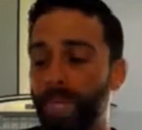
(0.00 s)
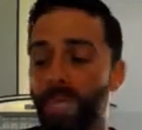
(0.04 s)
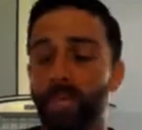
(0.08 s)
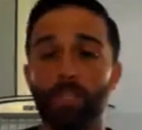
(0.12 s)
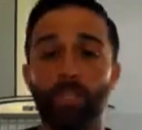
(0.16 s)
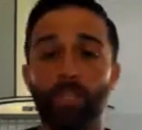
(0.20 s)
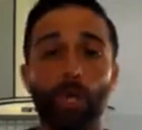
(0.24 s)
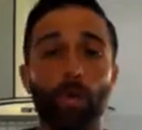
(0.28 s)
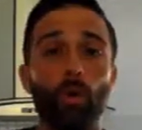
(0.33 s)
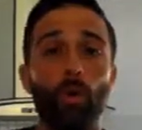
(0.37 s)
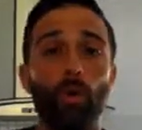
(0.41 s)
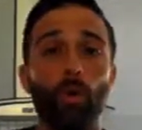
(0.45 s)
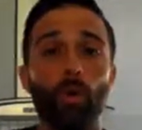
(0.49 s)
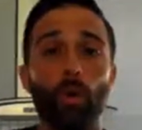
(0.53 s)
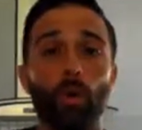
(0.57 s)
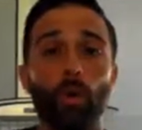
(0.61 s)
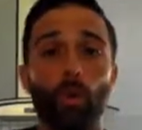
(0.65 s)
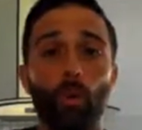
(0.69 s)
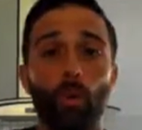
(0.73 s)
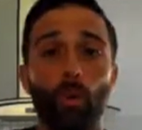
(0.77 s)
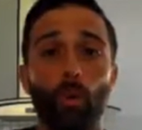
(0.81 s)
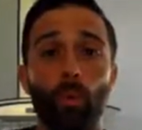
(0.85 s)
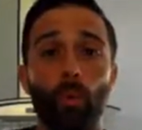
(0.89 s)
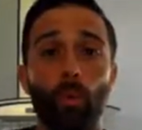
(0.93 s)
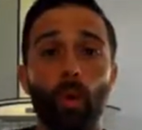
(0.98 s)
So
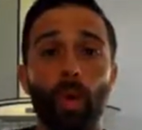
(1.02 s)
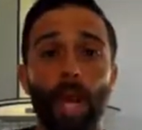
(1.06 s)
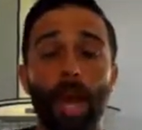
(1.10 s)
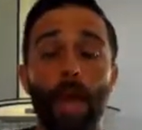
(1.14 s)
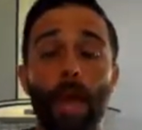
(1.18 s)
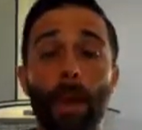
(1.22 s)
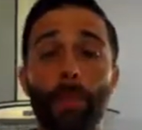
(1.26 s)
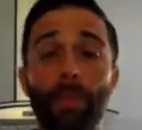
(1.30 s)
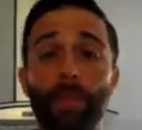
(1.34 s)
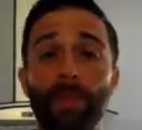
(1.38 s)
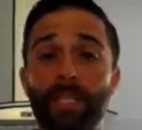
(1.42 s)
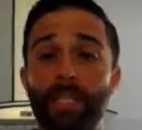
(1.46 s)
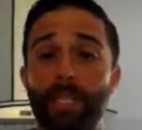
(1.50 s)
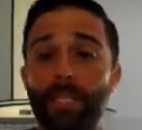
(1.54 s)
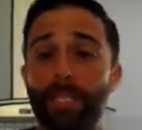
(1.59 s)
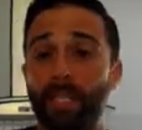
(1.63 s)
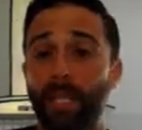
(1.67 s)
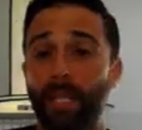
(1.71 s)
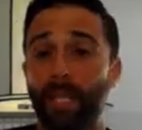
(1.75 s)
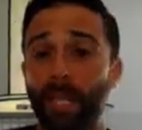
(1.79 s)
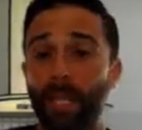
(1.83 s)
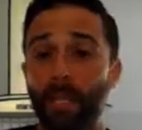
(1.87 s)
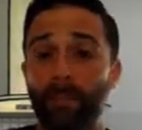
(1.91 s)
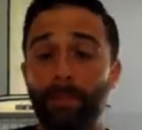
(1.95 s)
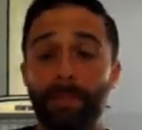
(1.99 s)
what happens is
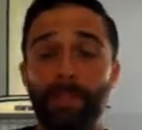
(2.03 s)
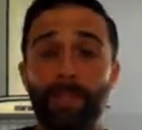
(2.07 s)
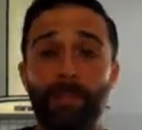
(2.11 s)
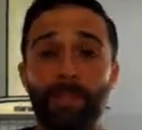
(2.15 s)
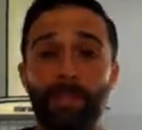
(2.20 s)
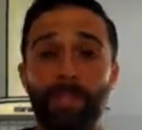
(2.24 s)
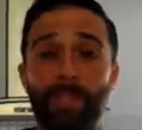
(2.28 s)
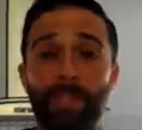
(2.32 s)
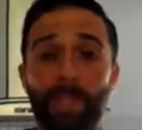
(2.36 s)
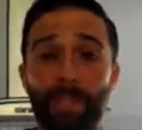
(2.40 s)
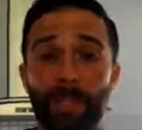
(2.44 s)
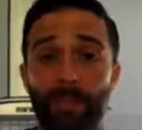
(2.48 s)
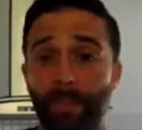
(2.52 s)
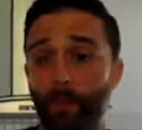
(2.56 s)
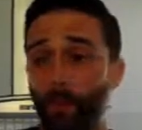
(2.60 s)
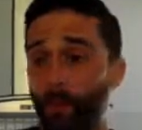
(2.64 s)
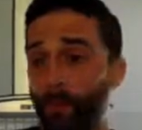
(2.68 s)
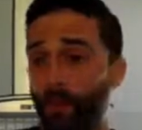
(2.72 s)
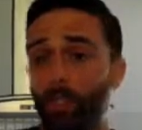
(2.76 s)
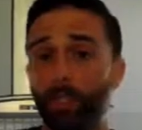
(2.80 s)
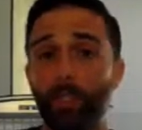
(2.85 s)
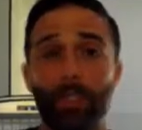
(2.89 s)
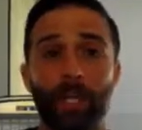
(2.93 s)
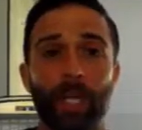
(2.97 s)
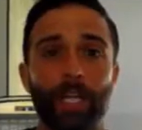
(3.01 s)
a lot of people say
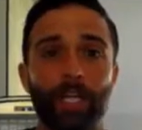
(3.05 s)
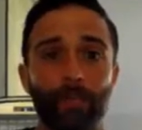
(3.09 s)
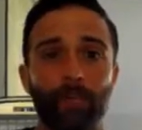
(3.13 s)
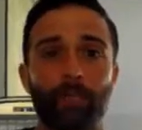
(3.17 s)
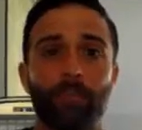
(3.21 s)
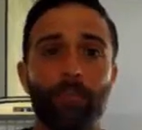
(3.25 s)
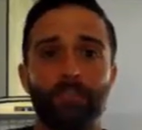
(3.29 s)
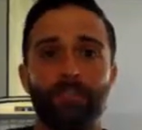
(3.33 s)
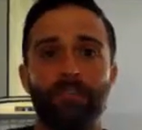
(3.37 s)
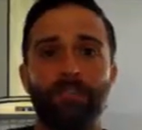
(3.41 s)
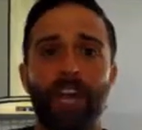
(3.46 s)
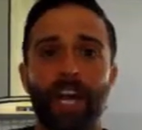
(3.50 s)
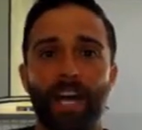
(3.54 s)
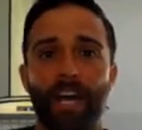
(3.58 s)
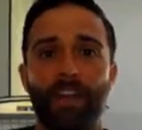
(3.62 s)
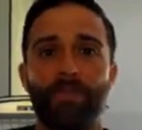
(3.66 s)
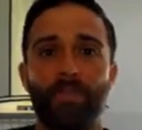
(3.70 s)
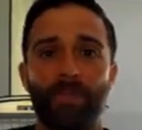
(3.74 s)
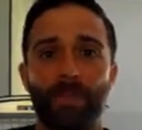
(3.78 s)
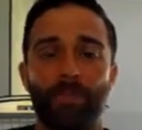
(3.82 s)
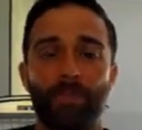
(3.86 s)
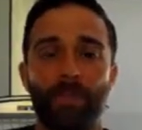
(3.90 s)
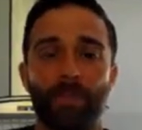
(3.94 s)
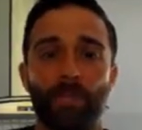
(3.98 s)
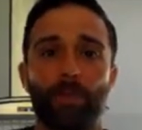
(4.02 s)
they're trying to revive
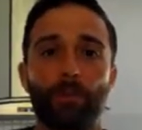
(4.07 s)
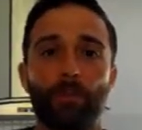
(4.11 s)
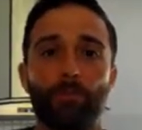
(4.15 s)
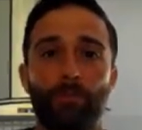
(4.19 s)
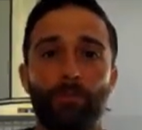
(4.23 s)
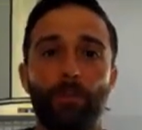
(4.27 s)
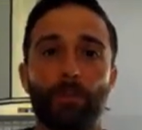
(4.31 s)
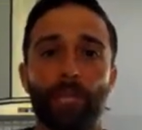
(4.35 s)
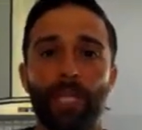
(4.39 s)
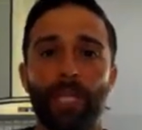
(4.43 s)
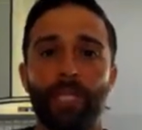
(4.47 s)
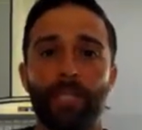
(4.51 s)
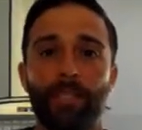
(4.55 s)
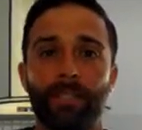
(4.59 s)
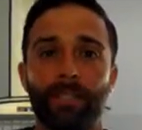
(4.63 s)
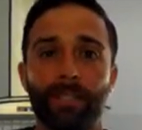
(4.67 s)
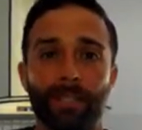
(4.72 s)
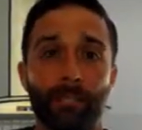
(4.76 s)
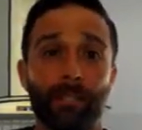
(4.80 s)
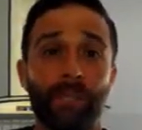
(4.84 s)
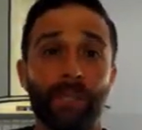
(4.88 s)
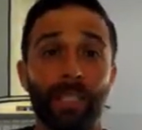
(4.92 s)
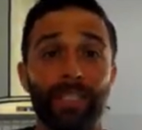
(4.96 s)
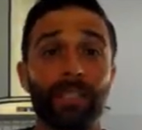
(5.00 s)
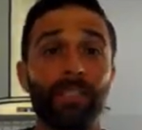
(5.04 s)
something or bring
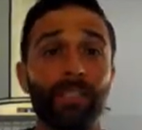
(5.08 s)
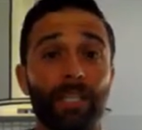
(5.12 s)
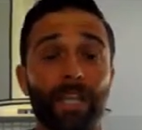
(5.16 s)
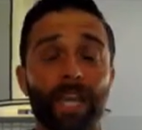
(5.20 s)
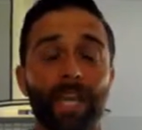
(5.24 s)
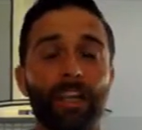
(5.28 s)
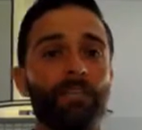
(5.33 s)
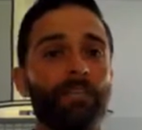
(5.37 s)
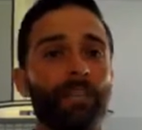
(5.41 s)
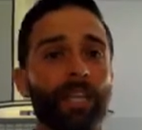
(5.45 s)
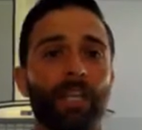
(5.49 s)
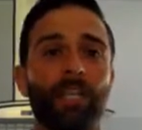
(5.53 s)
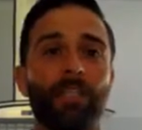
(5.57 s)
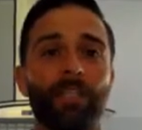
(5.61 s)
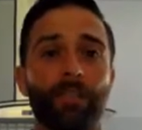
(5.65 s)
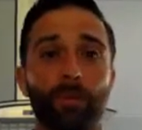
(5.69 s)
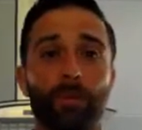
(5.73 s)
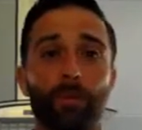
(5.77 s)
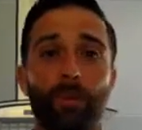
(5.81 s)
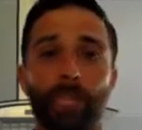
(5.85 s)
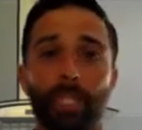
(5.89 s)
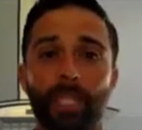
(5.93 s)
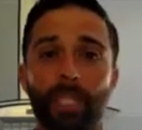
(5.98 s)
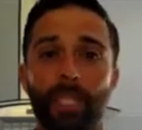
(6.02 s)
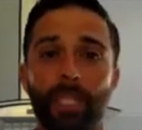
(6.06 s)
something to life that isn't
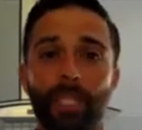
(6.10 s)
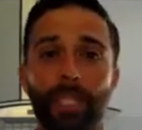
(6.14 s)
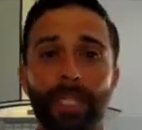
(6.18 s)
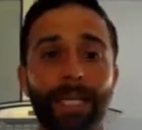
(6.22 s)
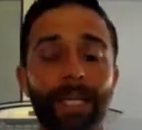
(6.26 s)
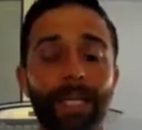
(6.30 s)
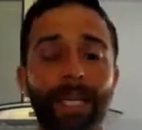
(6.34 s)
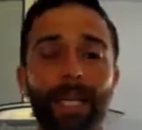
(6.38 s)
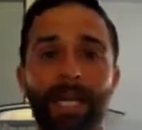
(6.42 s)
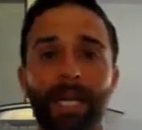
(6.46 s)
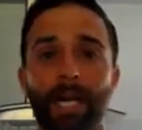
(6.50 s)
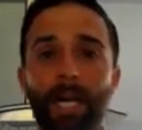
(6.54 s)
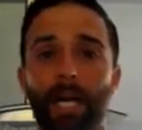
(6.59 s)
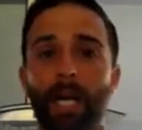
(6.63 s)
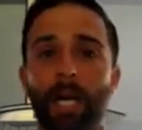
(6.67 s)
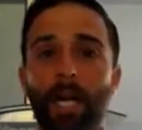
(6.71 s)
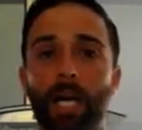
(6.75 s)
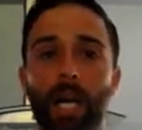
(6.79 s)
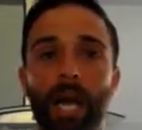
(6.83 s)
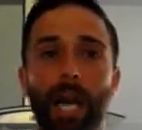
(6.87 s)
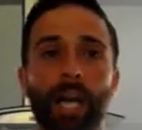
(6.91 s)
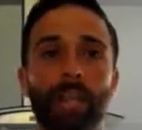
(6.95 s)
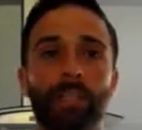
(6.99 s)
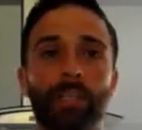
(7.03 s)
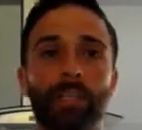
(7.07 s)
working.
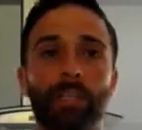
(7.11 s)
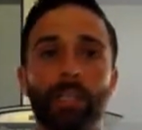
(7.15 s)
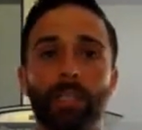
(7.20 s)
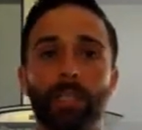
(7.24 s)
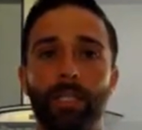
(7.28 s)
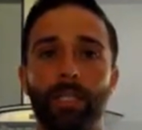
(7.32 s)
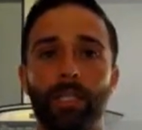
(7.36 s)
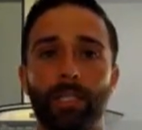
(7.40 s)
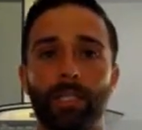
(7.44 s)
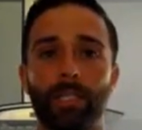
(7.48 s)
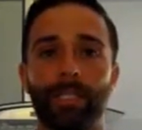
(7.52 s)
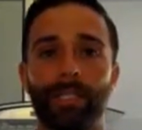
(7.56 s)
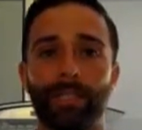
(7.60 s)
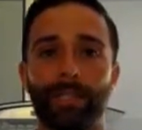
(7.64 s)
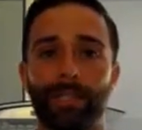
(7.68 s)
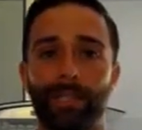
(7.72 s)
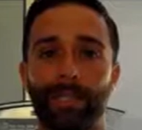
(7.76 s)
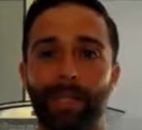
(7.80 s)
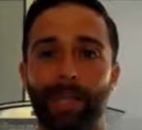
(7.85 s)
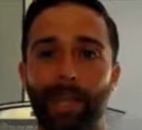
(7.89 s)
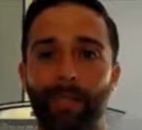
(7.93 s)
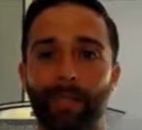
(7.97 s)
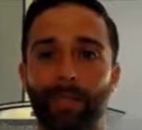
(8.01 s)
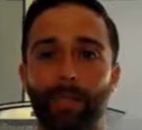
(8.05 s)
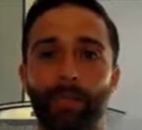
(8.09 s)
I learned
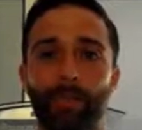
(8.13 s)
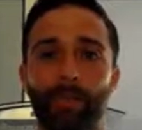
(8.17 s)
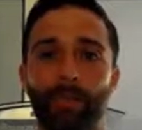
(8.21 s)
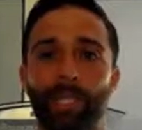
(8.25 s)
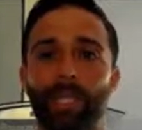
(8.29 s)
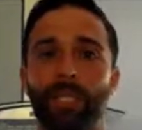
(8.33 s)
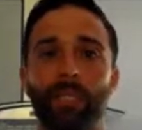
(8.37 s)
this after